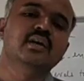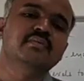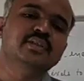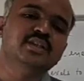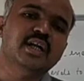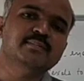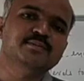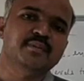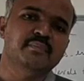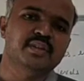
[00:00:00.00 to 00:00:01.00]
which
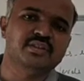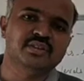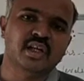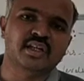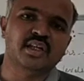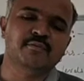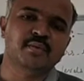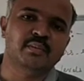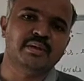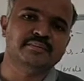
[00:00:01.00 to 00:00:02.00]
comes from the sun in
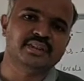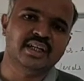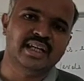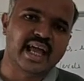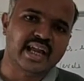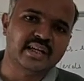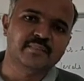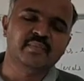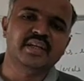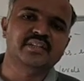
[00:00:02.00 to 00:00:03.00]
form of sunlight
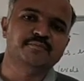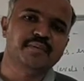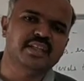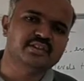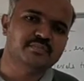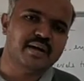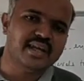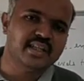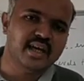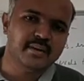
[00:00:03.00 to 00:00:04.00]
is fixed
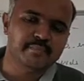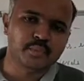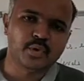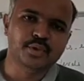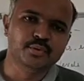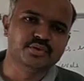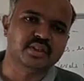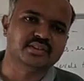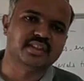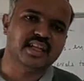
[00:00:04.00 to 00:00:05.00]
by the
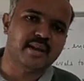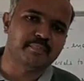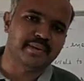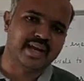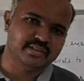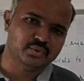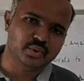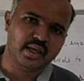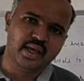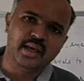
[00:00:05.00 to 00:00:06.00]
producers, that are plants.
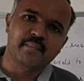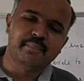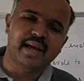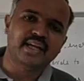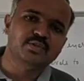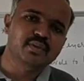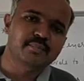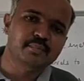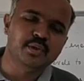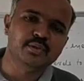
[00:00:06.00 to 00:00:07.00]
Okay, plants will
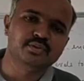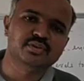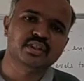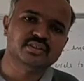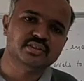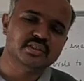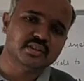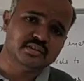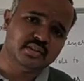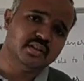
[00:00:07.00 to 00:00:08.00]
produce this.
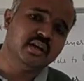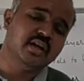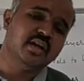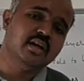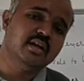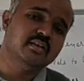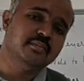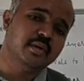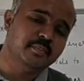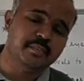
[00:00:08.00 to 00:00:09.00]

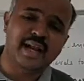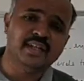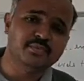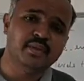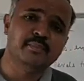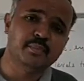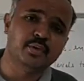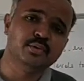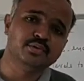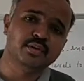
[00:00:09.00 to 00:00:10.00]
Plants will
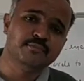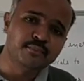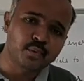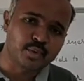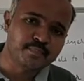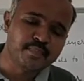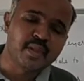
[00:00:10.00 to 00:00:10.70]
produce the food,